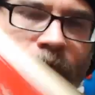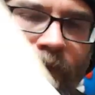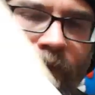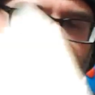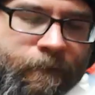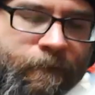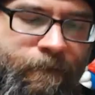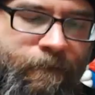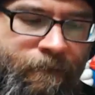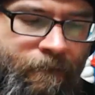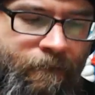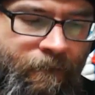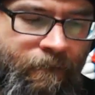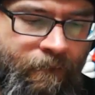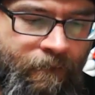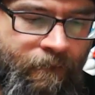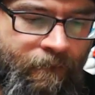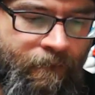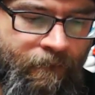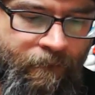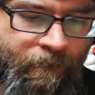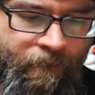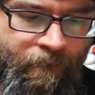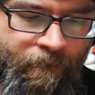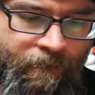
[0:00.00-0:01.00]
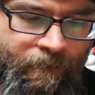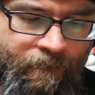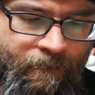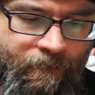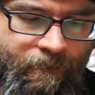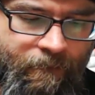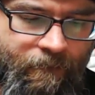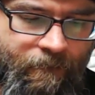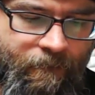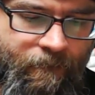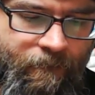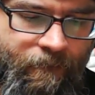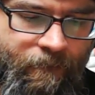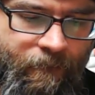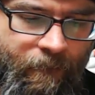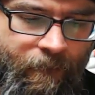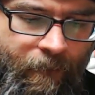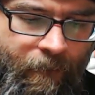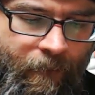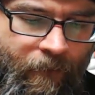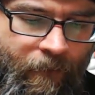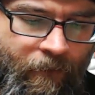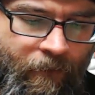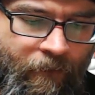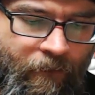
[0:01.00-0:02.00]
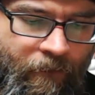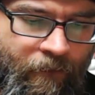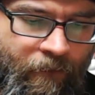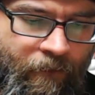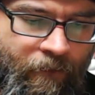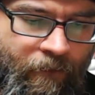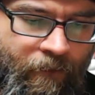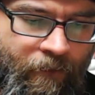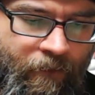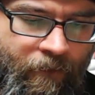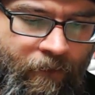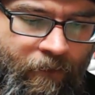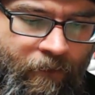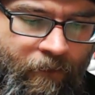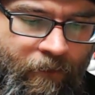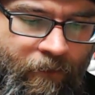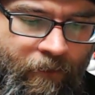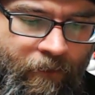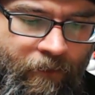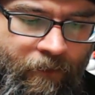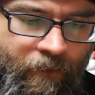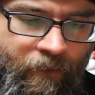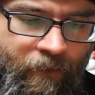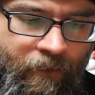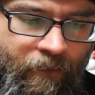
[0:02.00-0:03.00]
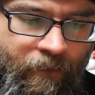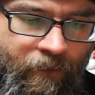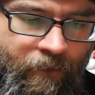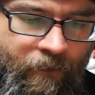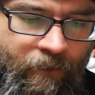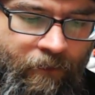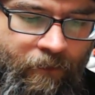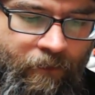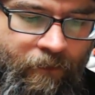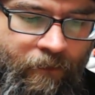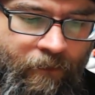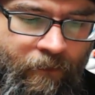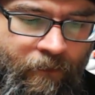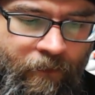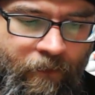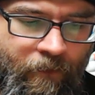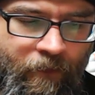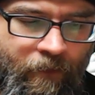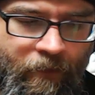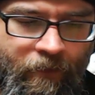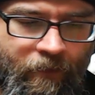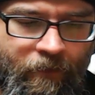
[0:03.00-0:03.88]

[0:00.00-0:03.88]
(no one is talking)